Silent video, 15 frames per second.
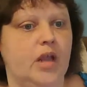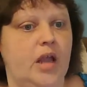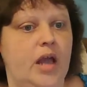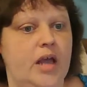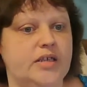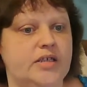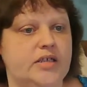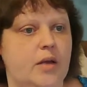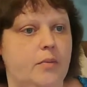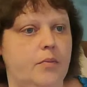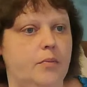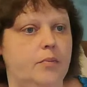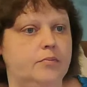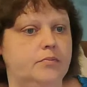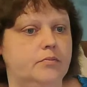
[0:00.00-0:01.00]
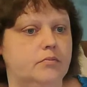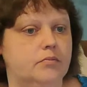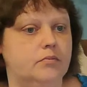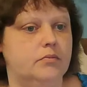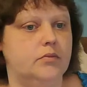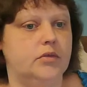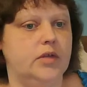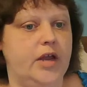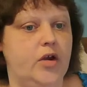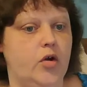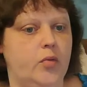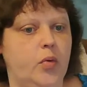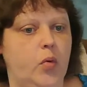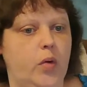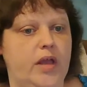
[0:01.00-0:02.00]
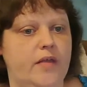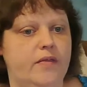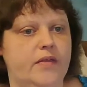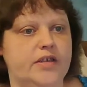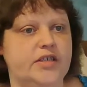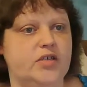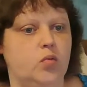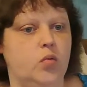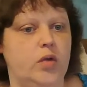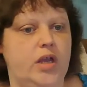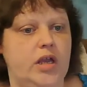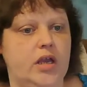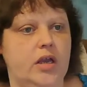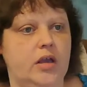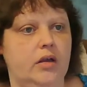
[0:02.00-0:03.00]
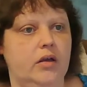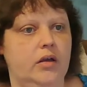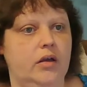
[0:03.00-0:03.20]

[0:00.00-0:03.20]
at some later point this week.